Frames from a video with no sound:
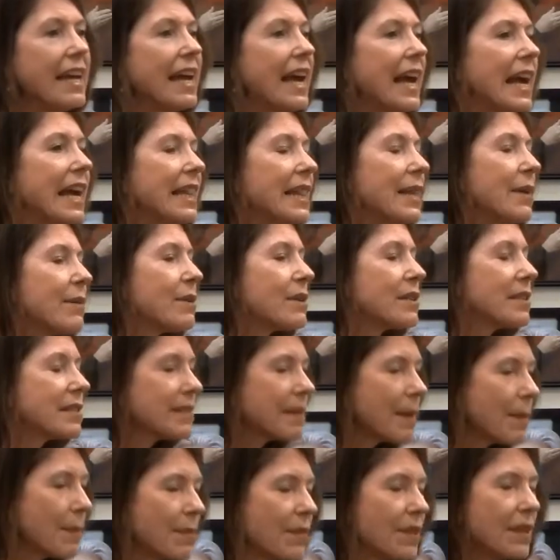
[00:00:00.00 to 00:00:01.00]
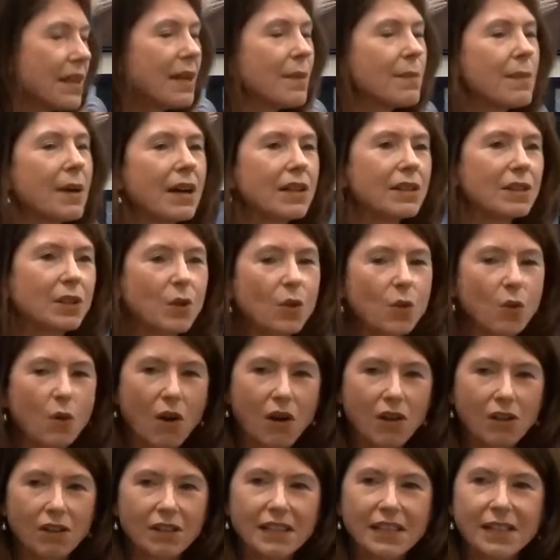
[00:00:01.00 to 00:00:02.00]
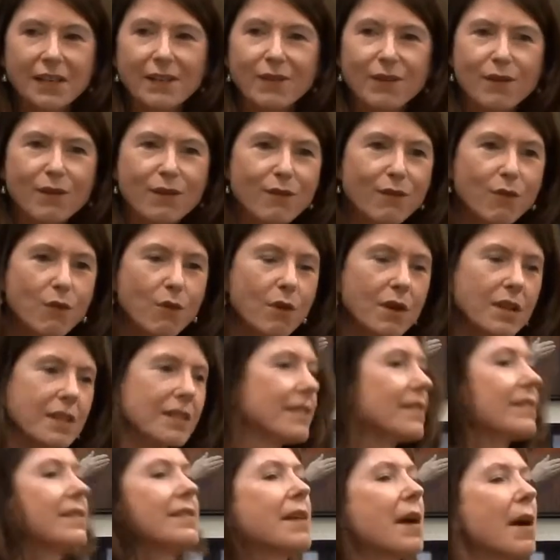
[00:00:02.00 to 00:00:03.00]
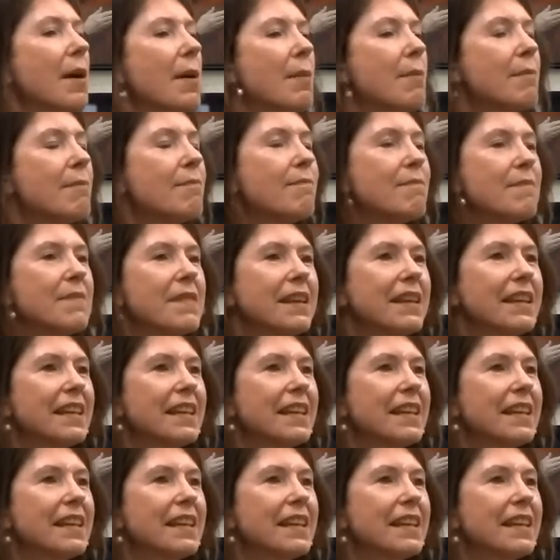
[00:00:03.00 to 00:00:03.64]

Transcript: And there was something about the quality of her voice, some